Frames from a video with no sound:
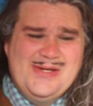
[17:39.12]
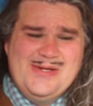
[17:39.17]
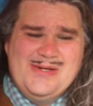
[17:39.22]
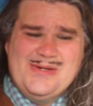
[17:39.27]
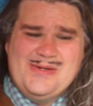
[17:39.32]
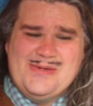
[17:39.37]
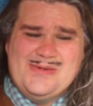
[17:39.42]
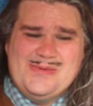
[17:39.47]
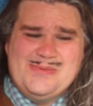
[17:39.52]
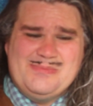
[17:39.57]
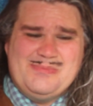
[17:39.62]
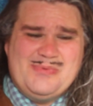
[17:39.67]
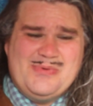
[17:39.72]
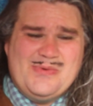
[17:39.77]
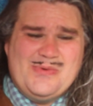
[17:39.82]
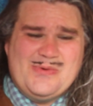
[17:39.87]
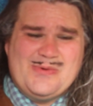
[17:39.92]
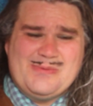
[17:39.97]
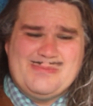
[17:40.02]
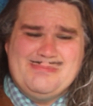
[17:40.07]
Oh,
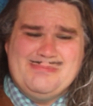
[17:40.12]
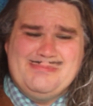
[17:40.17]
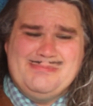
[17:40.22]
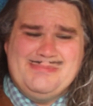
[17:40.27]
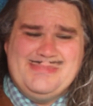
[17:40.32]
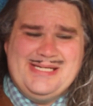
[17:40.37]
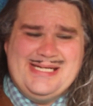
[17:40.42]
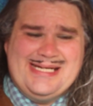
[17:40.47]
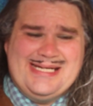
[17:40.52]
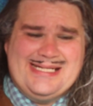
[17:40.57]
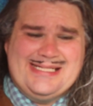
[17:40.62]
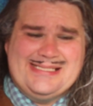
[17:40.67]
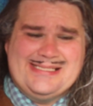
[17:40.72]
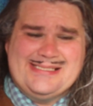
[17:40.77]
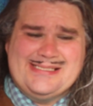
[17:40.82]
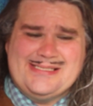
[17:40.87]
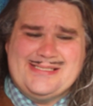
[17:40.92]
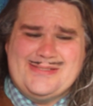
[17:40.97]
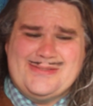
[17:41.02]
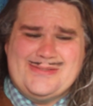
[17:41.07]
poor
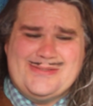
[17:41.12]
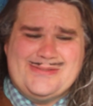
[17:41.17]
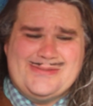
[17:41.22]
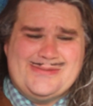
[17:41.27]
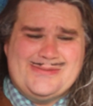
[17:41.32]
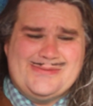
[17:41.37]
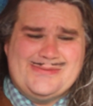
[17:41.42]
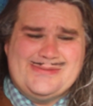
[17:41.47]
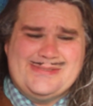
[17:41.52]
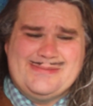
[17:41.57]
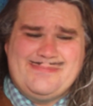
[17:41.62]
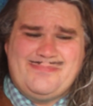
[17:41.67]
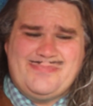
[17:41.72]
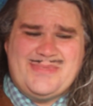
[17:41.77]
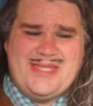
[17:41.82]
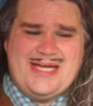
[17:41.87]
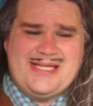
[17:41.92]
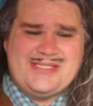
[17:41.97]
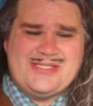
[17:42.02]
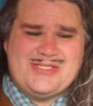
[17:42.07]
men. Oh,
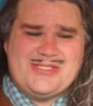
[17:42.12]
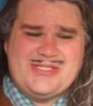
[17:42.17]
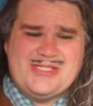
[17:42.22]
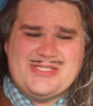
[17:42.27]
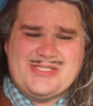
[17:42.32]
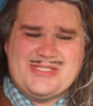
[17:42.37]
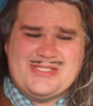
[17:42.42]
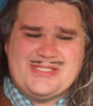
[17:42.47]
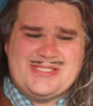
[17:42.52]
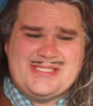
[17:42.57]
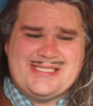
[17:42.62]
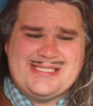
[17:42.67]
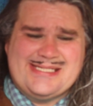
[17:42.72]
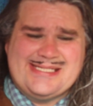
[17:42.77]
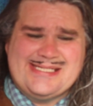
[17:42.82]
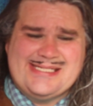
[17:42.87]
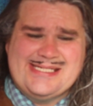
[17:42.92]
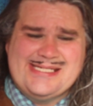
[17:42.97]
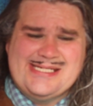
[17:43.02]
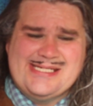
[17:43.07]
that's just...
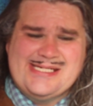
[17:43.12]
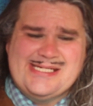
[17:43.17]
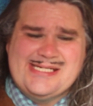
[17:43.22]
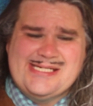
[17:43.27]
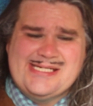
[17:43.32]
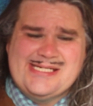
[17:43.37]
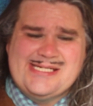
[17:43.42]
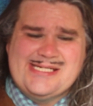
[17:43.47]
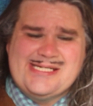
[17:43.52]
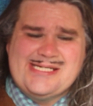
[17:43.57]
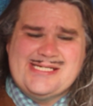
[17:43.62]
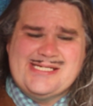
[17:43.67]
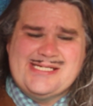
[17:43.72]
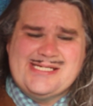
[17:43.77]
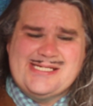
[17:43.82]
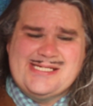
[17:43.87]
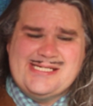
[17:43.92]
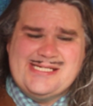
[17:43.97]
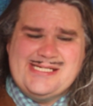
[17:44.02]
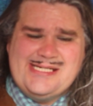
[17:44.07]

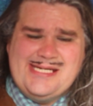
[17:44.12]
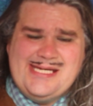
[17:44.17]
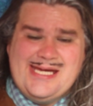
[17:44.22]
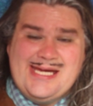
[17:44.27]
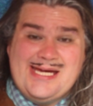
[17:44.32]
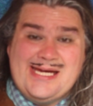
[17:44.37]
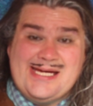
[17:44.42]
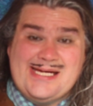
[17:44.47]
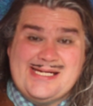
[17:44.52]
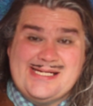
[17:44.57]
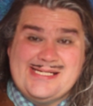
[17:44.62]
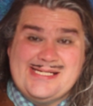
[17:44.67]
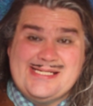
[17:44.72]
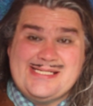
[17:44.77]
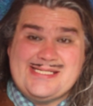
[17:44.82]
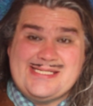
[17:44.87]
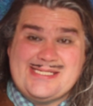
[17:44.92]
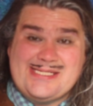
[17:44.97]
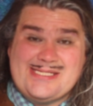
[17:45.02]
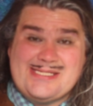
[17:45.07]
yeah,
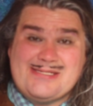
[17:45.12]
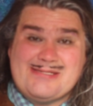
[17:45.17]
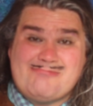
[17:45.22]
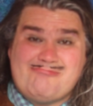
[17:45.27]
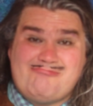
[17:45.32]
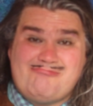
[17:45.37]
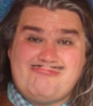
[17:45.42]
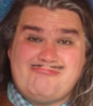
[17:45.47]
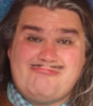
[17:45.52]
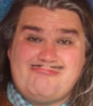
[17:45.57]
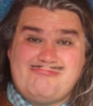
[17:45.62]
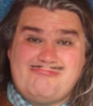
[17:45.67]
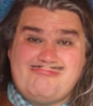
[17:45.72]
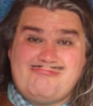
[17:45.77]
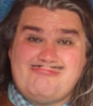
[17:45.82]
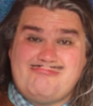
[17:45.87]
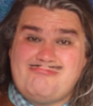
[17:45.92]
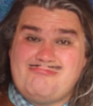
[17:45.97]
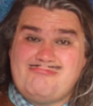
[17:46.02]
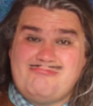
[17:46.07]
it's
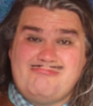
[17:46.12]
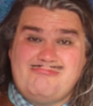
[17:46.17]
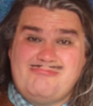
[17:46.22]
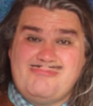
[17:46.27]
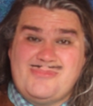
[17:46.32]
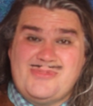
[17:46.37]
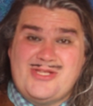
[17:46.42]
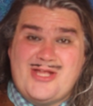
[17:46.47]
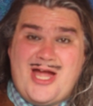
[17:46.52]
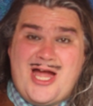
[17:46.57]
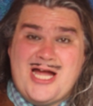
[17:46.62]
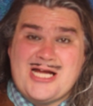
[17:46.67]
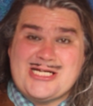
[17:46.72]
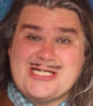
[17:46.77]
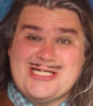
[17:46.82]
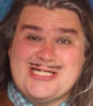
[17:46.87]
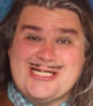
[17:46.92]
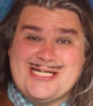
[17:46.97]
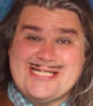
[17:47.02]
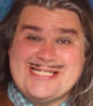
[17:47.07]
not
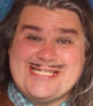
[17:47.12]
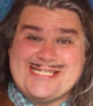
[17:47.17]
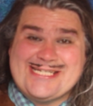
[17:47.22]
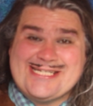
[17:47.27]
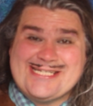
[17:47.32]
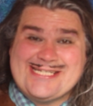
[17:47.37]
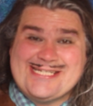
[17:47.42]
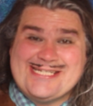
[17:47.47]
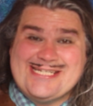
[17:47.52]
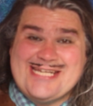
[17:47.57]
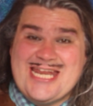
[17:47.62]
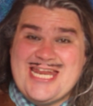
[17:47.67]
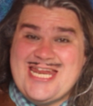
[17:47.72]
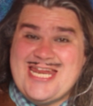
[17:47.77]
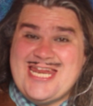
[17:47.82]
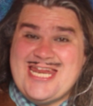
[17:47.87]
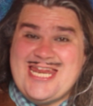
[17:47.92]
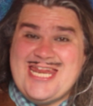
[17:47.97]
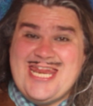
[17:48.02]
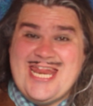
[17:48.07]
good.
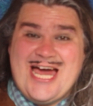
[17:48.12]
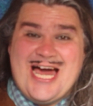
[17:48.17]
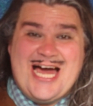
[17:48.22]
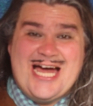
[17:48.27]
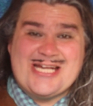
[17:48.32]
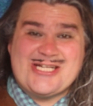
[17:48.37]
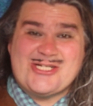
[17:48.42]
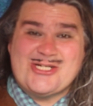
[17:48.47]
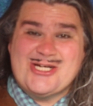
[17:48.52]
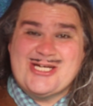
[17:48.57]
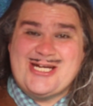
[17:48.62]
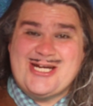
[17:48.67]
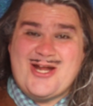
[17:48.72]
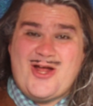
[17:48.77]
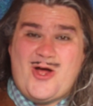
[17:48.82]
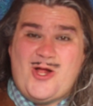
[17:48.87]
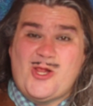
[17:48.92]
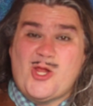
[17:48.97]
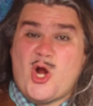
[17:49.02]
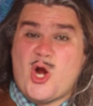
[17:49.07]
Not good at
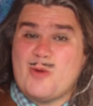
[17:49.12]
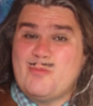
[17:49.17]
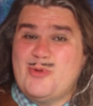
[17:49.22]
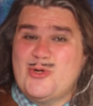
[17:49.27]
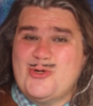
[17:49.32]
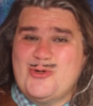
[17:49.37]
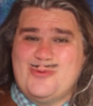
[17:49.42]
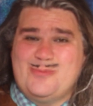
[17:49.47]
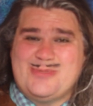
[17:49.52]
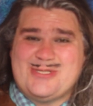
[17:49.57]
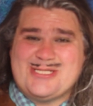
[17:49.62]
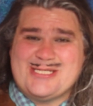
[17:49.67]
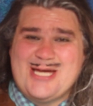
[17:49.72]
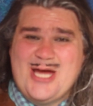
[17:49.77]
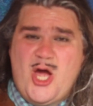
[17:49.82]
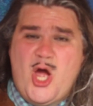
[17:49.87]
all. Her boobs